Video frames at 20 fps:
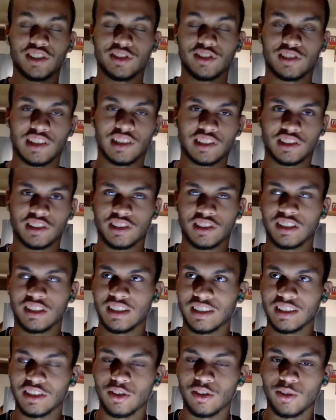Let's
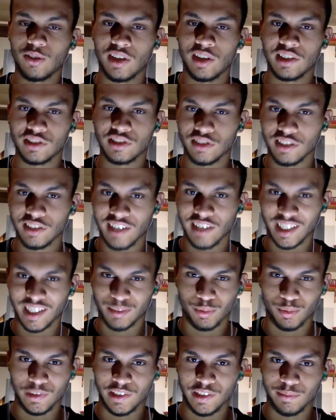go on to the next
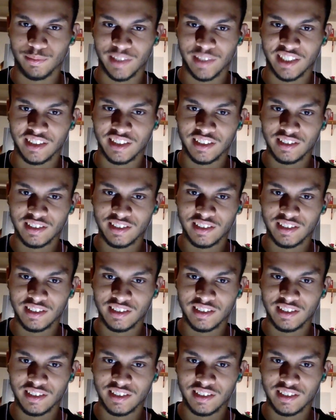point she makes.